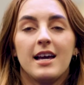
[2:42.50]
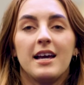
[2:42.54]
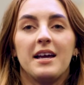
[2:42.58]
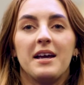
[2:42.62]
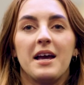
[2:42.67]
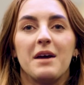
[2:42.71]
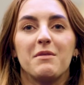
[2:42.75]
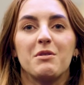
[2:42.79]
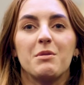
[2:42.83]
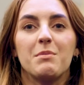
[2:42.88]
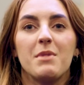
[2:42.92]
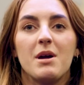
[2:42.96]

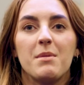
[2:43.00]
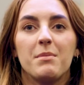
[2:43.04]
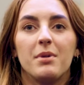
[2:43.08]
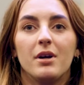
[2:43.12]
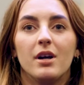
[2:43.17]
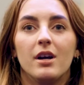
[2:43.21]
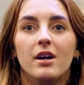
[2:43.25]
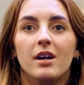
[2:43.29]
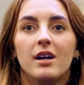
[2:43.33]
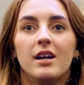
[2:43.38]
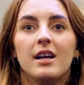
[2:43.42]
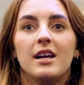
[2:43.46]
And
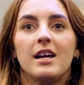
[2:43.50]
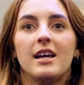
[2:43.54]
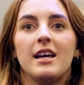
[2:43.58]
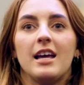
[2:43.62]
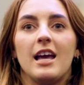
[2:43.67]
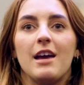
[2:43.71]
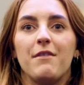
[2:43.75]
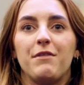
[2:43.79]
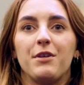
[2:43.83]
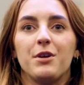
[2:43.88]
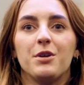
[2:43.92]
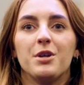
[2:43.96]
remember,
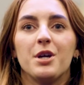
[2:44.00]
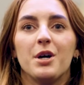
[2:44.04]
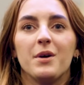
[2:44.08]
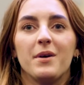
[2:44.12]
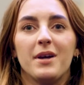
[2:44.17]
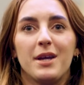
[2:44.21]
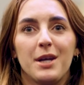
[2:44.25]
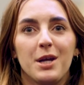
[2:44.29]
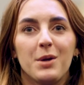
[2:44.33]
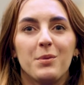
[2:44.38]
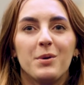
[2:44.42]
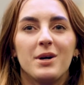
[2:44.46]
if you know
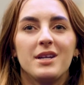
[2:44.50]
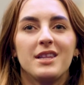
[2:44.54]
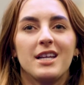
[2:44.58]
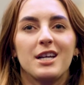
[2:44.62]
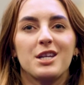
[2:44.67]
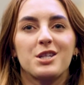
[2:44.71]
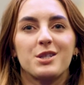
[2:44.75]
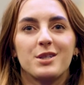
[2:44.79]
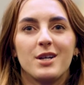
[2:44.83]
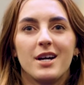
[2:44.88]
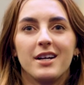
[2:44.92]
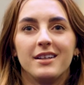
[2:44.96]
anyone
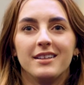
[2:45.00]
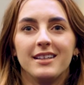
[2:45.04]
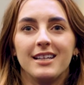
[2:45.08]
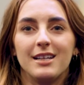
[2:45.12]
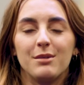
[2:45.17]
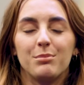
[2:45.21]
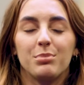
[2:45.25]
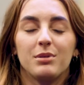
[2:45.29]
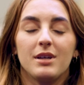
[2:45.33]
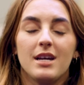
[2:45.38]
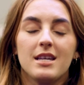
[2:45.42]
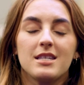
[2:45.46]
that's struggling,
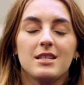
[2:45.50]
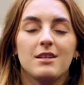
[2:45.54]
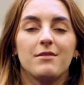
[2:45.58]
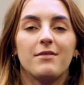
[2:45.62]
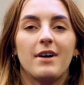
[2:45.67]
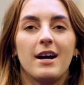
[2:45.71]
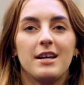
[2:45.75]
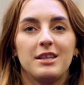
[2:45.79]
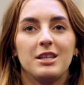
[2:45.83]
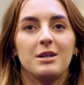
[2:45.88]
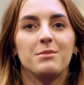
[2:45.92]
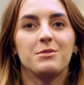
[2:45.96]
please
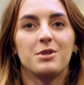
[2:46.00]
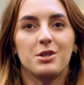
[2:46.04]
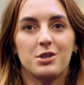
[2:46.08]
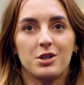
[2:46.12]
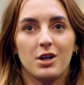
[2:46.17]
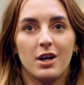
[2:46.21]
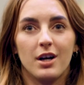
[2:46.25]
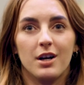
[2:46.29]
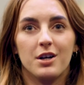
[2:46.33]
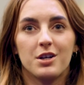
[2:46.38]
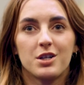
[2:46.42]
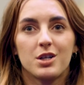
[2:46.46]
invite them to
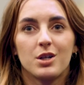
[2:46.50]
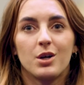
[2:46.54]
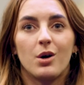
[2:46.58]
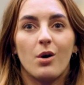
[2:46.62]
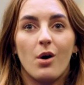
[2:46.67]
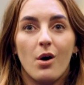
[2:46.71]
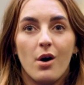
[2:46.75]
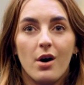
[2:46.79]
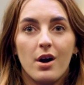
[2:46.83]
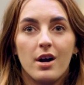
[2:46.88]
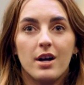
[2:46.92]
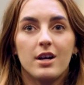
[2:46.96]
church
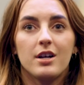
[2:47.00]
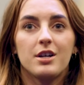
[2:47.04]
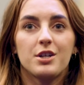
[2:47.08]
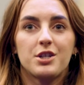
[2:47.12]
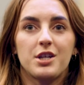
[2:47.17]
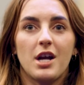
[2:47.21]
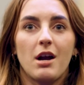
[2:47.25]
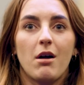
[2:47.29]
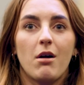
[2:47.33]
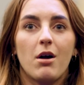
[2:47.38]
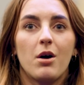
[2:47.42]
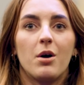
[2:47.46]
or
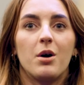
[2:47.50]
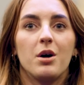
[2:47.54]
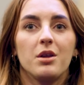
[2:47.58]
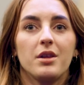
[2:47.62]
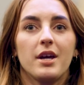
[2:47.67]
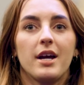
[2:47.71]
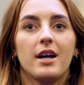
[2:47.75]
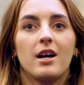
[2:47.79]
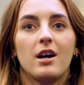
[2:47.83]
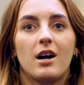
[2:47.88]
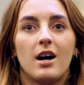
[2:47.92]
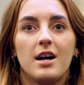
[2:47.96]
share our
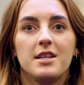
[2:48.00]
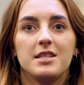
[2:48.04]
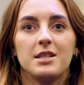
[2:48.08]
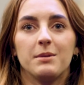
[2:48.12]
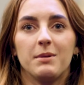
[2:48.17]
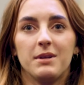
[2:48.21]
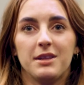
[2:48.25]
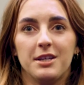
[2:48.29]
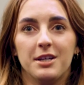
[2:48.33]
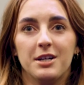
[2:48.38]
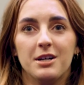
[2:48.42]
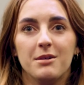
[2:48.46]
online content
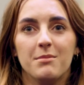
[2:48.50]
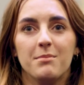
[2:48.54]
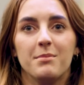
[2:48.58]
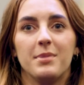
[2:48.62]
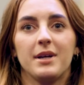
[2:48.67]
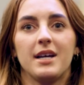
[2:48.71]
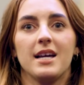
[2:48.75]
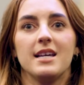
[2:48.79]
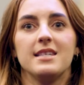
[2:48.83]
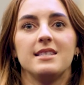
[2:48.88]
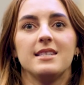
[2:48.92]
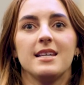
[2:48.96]
with them
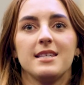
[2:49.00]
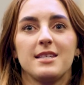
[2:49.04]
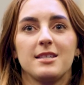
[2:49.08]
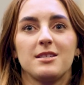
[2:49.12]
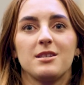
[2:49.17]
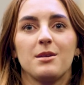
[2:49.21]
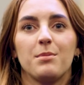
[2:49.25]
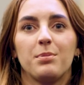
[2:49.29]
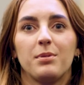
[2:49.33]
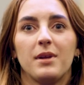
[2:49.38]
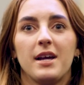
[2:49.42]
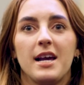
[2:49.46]
because this is
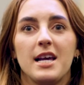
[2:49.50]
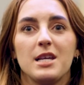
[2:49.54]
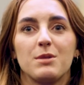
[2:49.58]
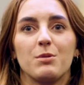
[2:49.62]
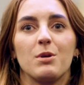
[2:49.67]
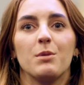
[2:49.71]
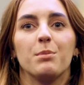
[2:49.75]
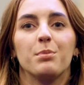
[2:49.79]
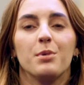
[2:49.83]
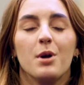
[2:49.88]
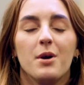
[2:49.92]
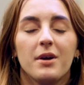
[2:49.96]
a place
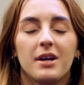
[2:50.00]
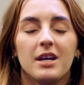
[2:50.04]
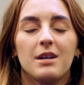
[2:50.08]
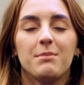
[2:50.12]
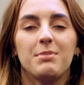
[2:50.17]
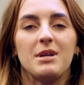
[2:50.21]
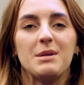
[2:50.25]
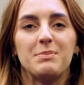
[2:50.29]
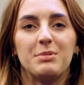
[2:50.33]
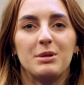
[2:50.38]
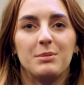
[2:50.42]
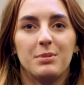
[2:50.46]
where broken
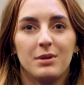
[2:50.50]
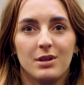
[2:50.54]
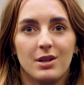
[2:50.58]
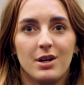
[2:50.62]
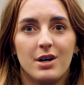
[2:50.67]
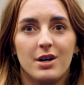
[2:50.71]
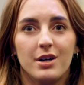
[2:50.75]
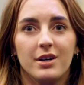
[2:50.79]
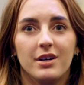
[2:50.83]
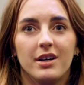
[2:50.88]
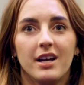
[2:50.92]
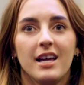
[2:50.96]
people
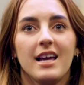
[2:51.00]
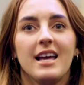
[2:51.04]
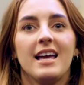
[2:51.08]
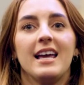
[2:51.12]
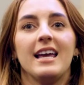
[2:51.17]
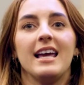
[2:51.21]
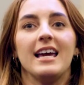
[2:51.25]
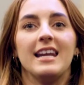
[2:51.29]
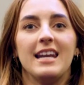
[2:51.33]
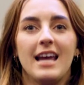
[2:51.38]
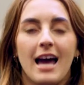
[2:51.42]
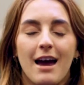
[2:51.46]
belong
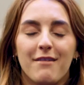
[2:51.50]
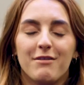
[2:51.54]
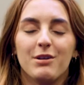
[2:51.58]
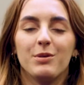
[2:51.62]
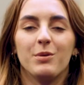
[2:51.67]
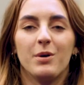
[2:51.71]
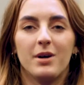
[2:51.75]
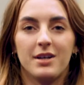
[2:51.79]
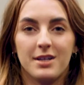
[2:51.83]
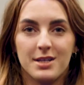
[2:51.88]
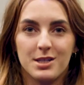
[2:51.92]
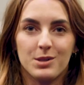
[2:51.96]
and
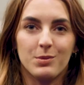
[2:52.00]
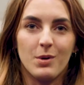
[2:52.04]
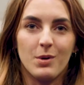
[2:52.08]
everyone is